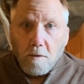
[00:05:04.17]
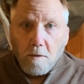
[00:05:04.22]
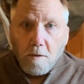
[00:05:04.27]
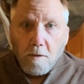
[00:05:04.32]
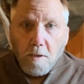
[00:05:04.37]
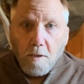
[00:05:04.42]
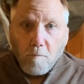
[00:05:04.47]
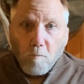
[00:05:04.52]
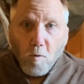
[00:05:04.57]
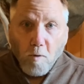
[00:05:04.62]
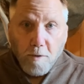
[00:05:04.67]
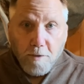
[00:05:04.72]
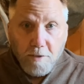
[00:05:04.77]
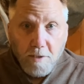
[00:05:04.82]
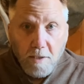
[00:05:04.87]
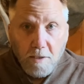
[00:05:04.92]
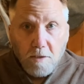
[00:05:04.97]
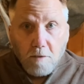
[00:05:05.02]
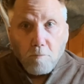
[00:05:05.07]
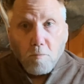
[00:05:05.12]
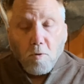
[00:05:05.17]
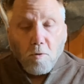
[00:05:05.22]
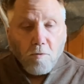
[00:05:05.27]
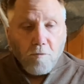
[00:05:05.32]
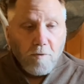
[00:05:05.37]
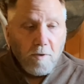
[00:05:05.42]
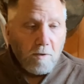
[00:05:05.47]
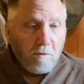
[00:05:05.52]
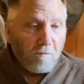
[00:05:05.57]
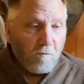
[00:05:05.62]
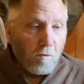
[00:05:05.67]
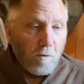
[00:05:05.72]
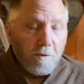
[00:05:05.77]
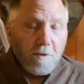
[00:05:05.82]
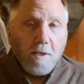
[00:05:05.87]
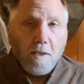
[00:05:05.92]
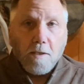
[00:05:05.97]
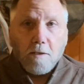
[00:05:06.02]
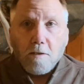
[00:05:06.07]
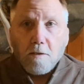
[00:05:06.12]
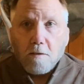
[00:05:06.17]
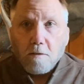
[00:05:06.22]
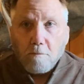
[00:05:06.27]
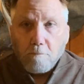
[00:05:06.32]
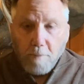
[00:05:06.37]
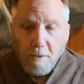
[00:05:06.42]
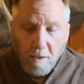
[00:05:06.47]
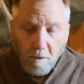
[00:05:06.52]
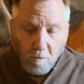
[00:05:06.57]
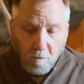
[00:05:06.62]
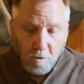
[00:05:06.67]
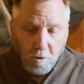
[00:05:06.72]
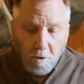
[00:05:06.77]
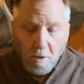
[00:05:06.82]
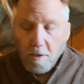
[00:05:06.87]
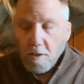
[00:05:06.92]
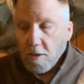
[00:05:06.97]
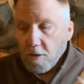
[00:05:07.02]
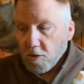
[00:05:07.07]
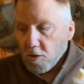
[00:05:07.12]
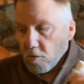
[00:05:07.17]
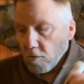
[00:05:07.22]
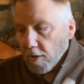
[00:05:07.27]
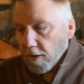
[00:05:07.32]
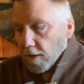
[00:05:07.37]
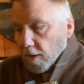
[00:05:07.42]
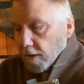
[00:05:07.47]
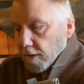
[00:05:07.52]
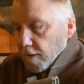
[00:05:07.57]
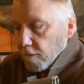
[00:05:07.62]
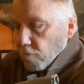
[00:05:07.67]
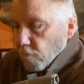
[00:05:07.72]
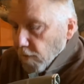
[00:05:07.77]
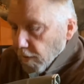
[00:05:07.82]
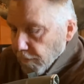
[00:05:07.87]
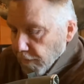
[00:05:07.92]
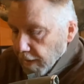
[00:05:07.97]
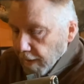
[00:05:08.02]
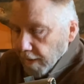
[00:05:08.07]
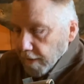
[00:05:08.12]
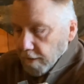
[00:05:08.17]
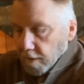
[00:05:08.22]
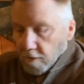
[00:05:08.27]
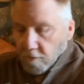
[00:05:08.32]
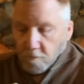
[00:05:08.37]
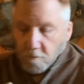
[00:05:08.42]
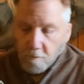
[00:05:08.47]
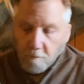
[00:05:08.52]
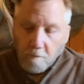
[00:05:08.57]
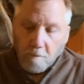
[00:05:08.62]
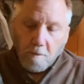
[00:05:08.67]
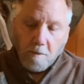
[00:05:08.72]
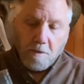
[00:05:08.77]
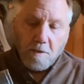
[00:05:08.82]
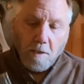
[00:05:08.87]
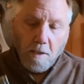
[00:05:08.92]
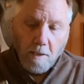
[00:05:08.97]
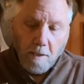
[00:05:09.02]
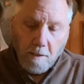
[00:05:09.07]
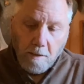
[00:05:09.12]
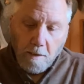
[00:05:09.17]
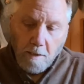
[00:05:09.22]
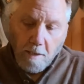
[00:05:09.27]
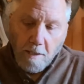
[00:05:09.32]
and more accessible than the Vortex pouch. So I run that in the side.